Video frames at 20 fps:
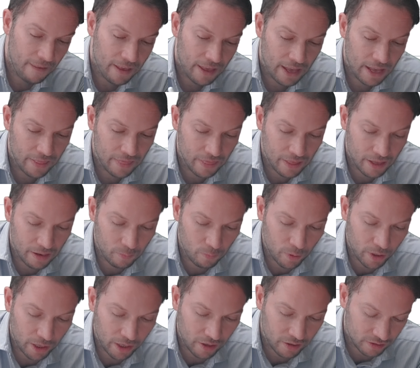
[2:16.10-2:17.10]
And then
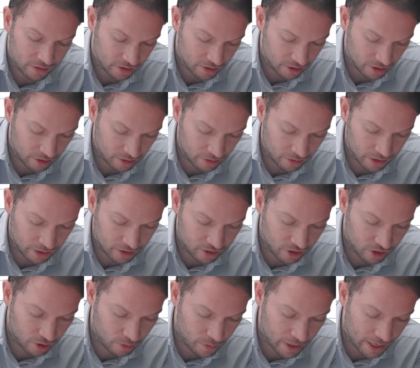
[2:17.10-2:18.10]
we're going to do the
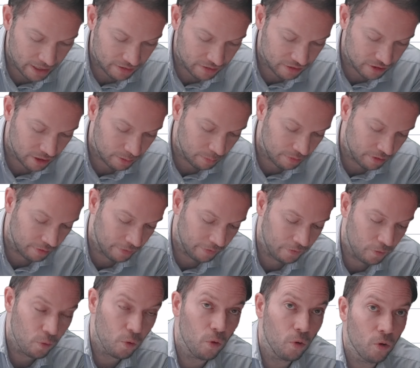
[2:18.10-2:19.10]
2x times the
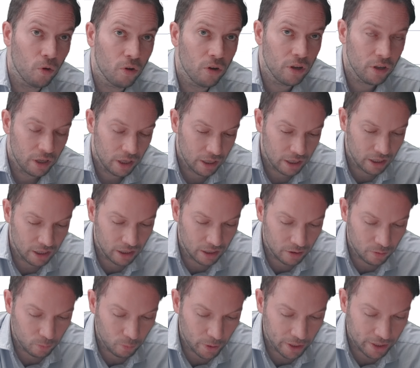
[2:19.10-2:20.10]
4,
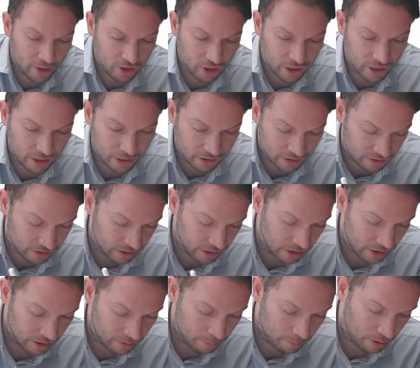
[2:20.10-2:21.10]
which is
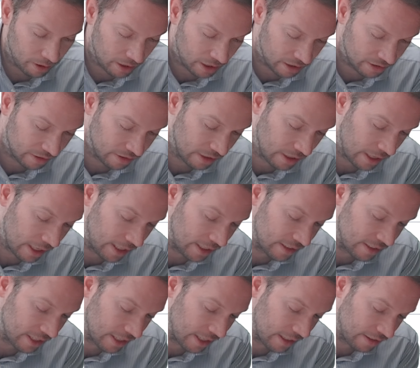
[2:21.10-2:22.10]
plus
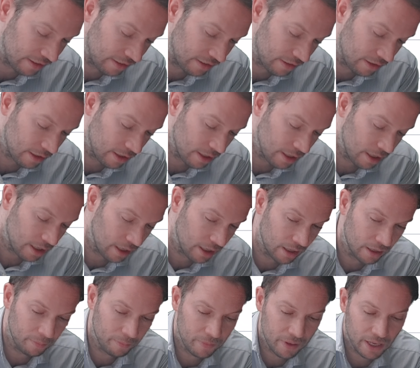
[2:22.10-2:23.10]
8x.
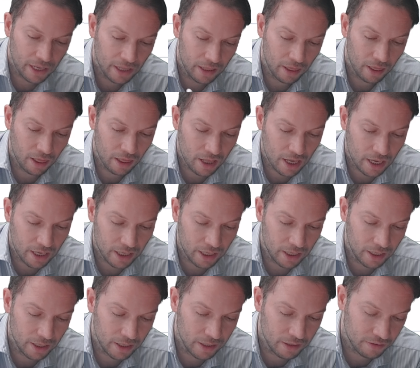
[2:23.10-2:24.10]
And that
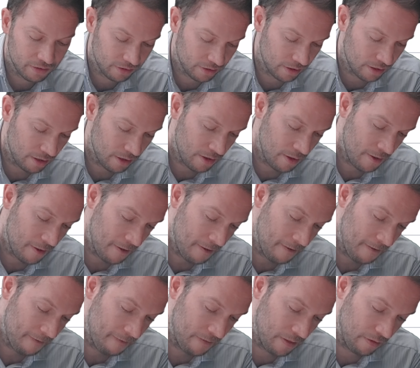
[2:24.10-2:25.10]
is
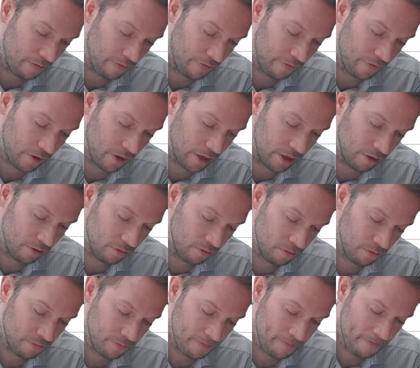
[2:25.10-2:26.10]
the
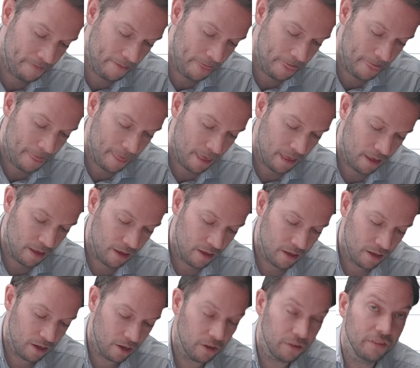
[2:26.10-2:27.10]
final
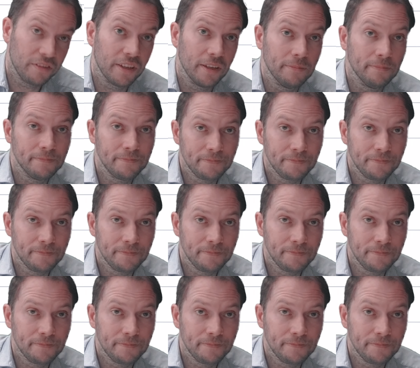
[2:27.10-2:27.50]
answer.